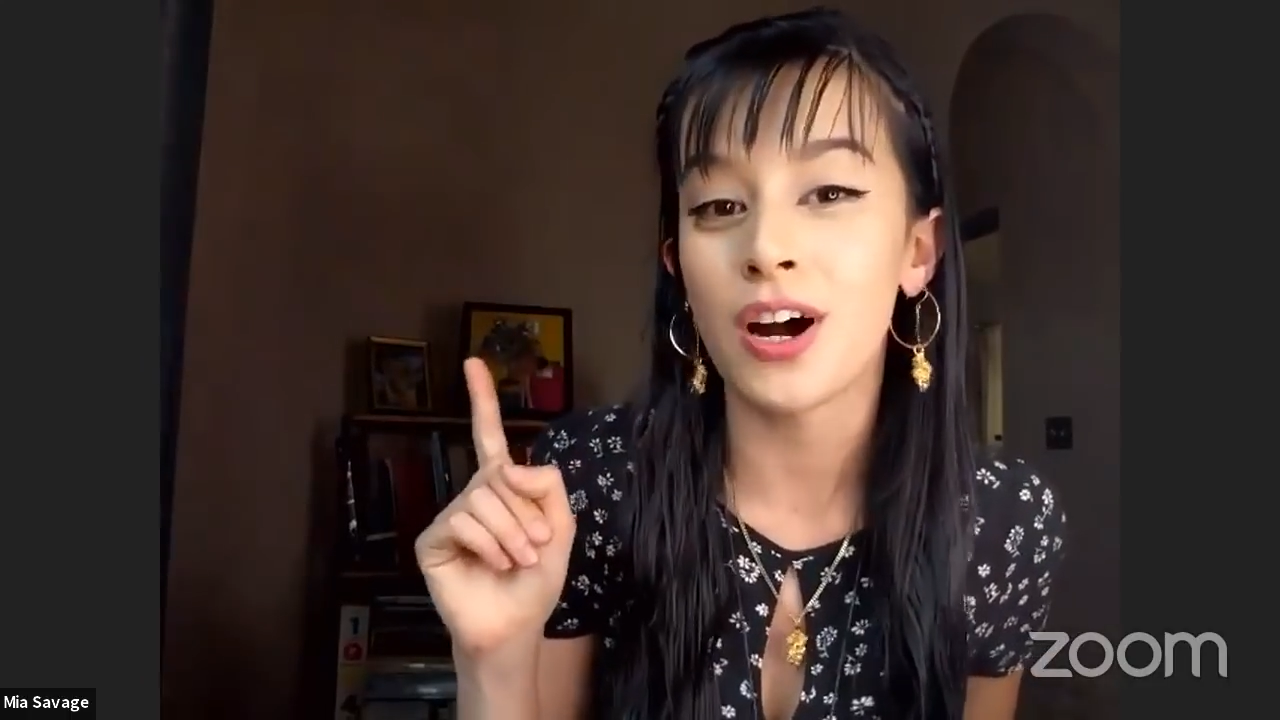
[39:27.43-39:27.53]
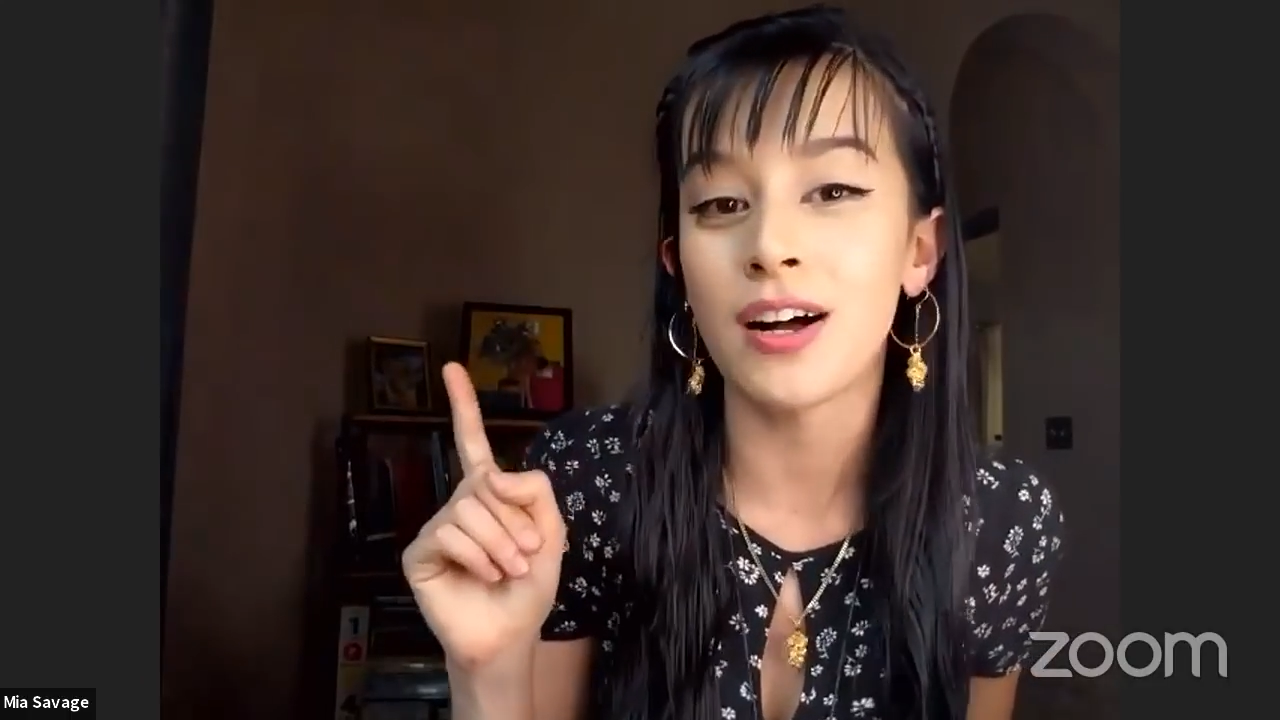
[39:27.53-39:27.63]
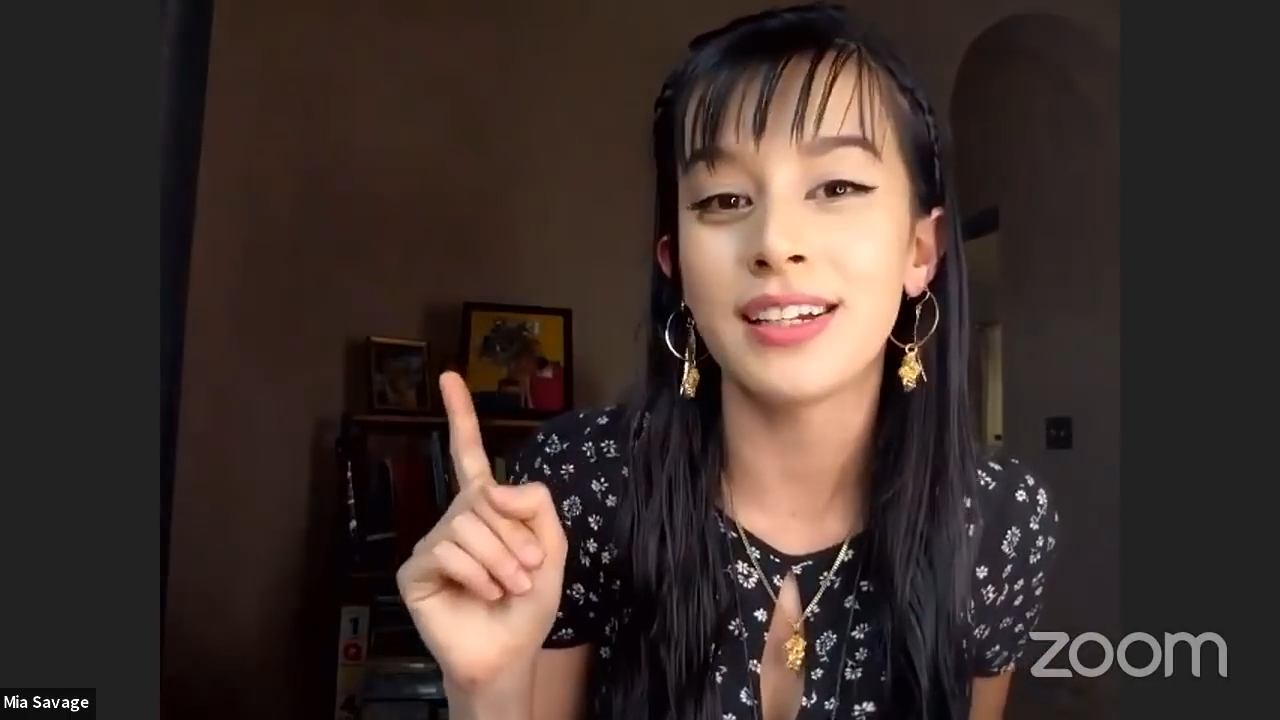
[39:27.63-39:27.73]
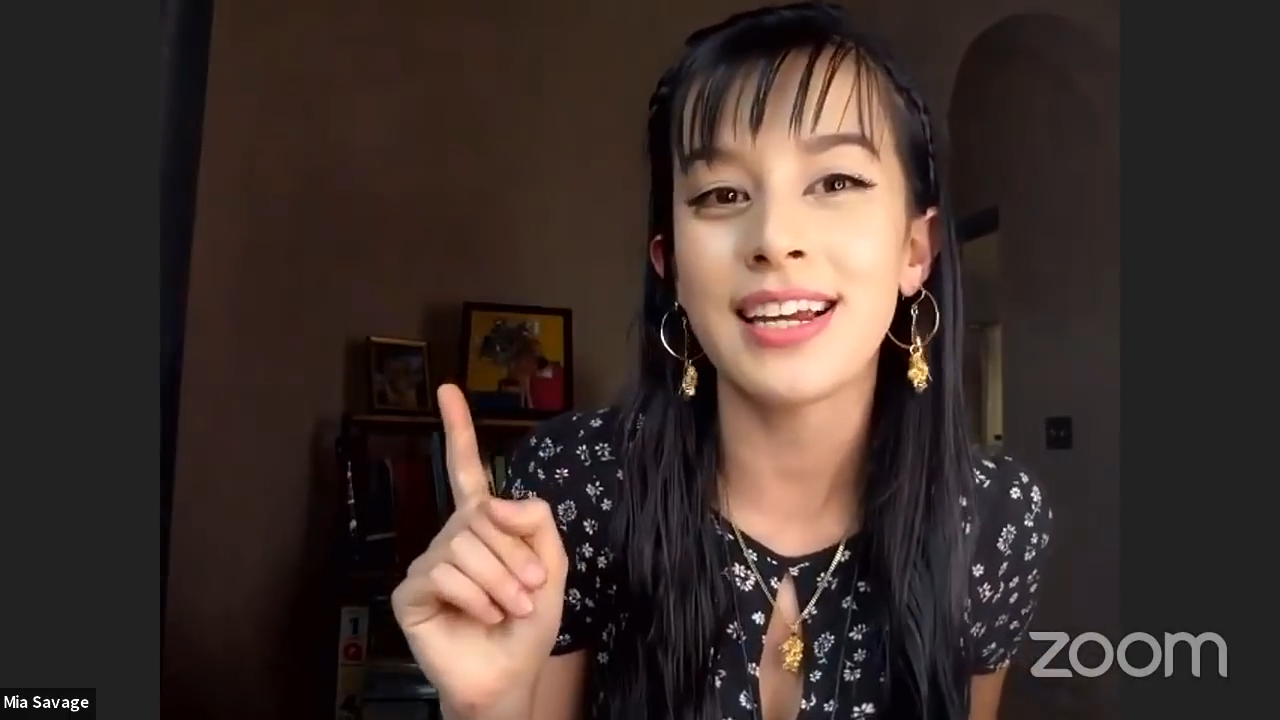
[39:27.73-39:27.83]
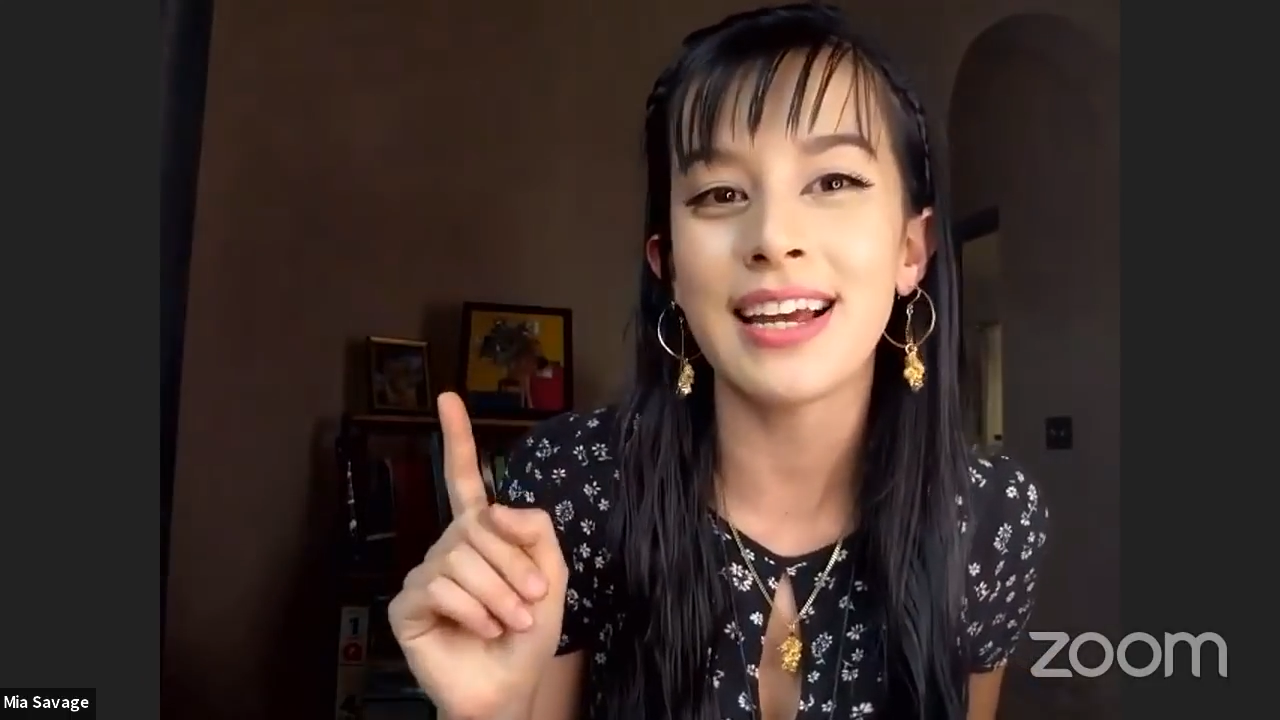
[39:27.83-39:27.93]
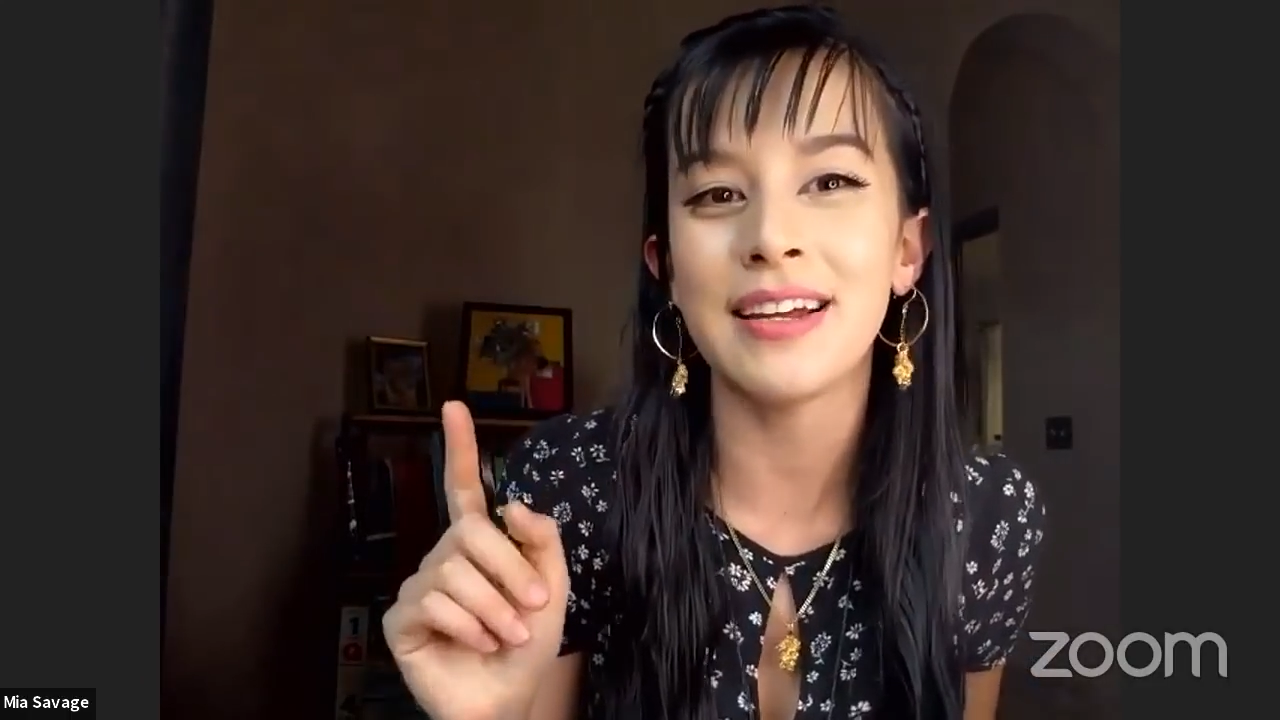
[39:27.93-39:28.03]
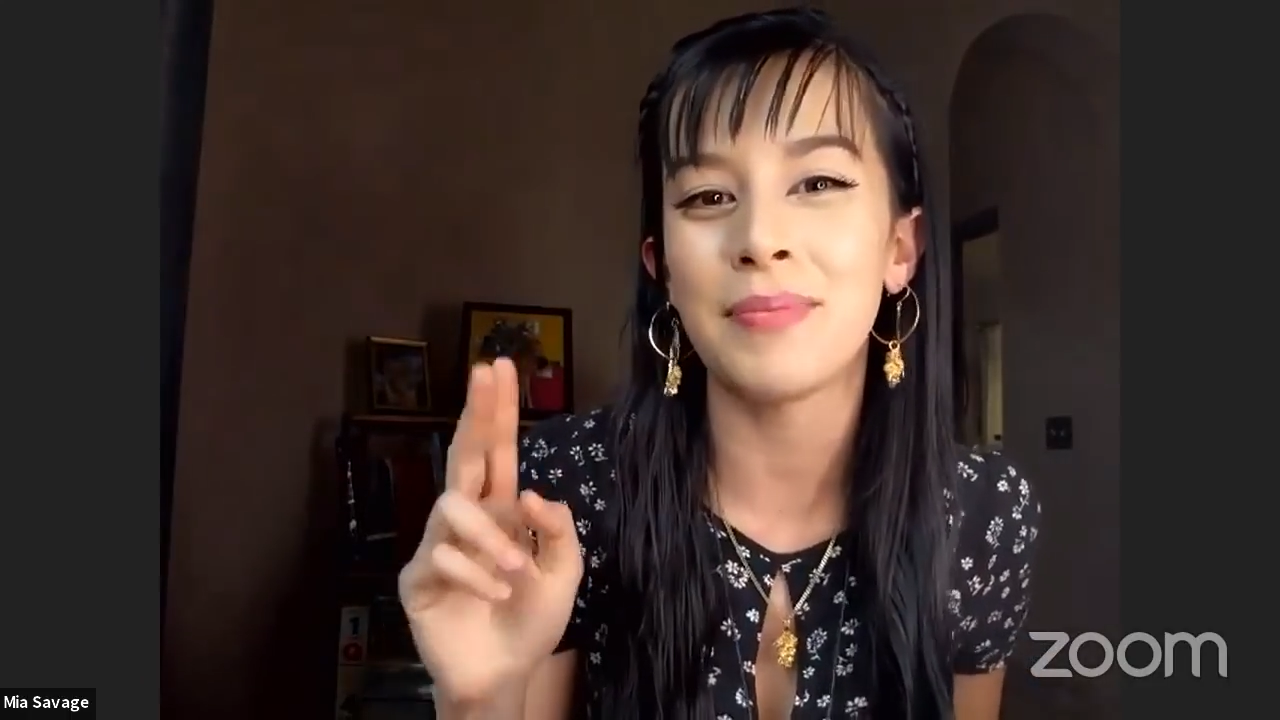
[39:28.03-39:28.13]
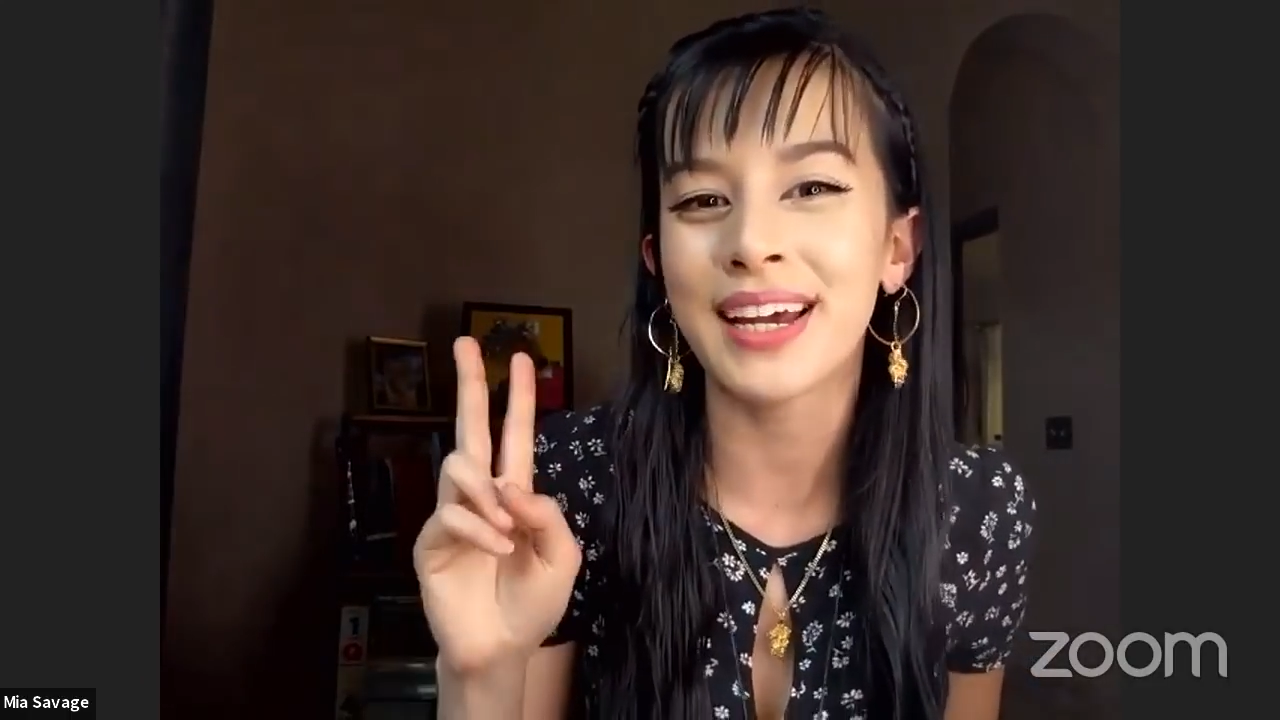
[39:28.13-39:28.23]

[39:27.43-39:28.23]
colony and